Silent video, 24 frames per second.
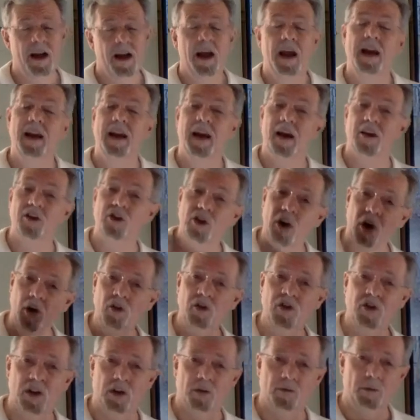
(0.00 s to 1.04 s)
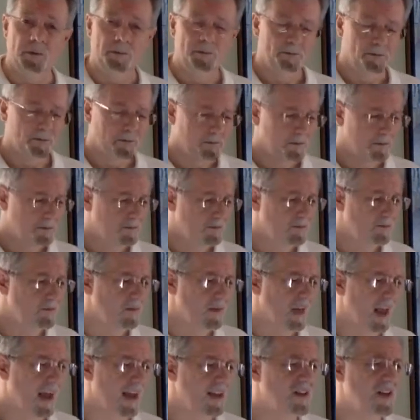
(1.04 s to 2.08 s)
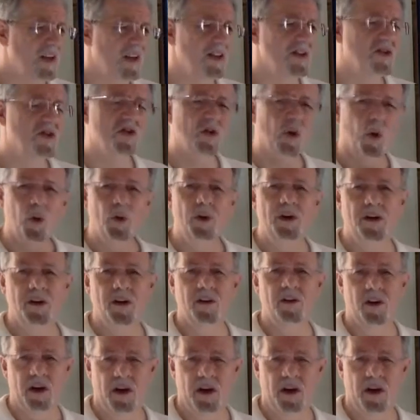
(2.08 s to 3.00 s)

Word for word: Anyhow, Joseph as he is sold into,